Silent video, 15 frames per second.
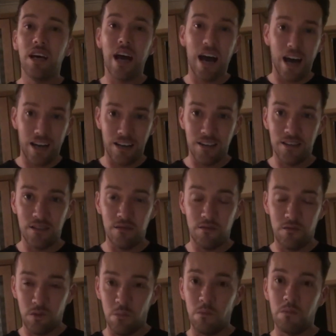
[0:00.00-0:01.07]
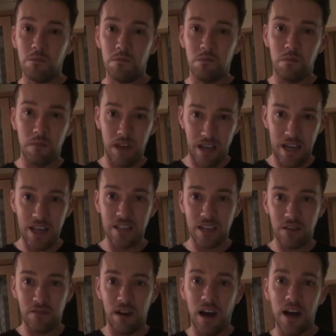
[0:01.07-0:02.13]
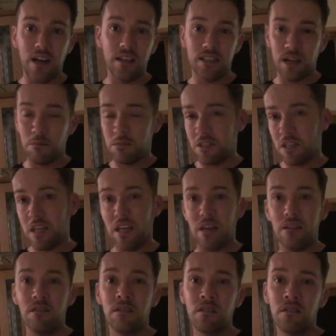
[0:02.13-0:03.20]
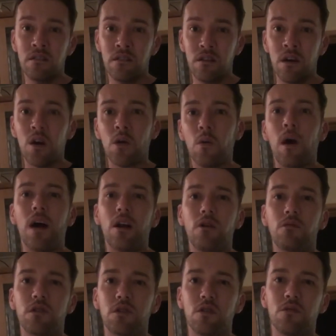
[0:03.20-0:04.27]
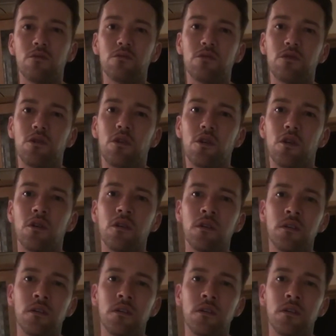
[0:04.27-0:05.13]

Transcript: And from his advice, I'm seeing quite a lot of results. So